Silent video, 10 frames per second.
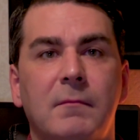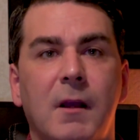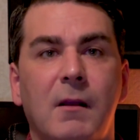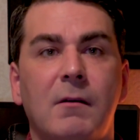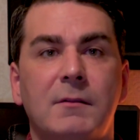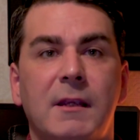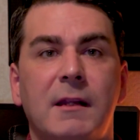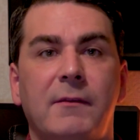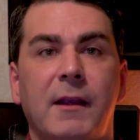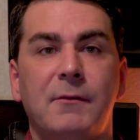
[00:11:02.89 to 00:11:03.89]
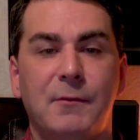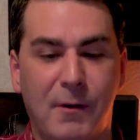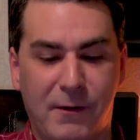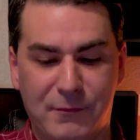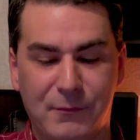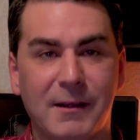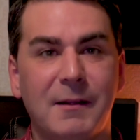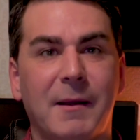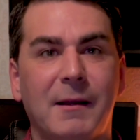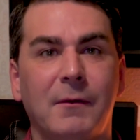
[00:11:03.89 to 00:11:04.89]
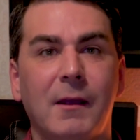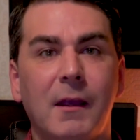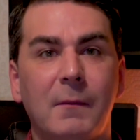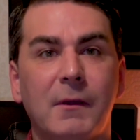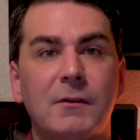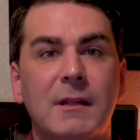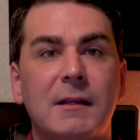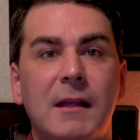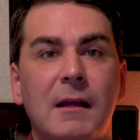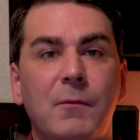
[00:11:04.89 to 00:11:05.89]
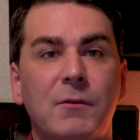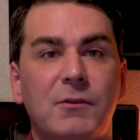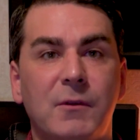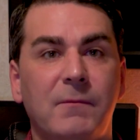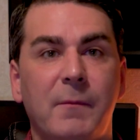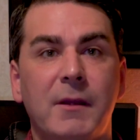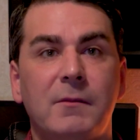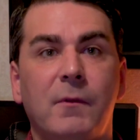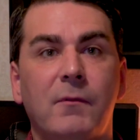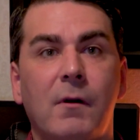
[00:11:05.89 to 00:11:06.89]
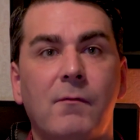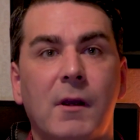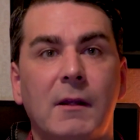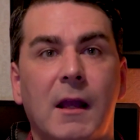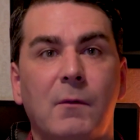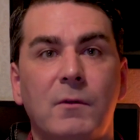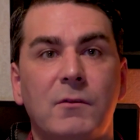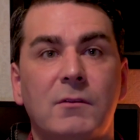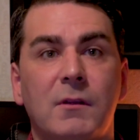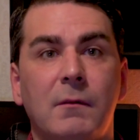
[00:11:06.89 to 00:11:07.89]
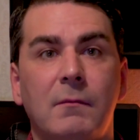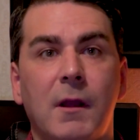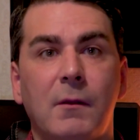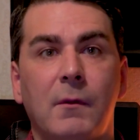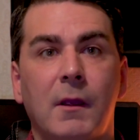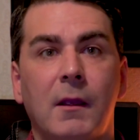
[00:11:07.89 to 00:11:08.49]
I can't see anything else worth talking about, because that's how much information we've got right now. We just don't know.